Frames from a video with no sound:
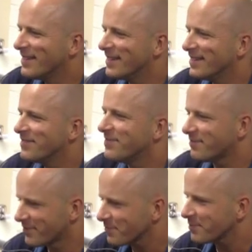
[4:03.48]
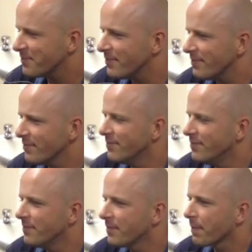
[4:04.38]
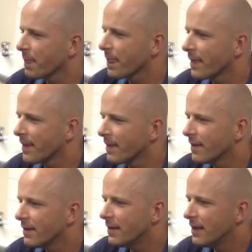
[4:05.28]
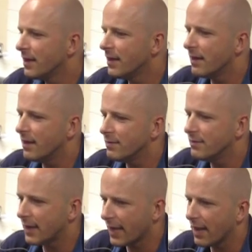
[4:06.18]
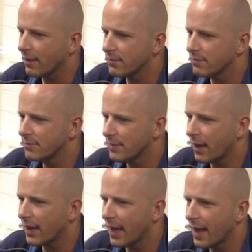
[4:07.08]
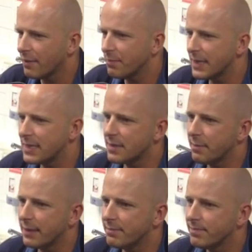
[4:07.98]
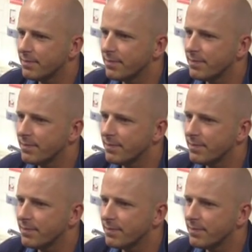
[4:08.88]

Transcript: Toast with scrambled egg. Can you hear your own voice? Yeah, I can. Yeah, I can, but it's a bit...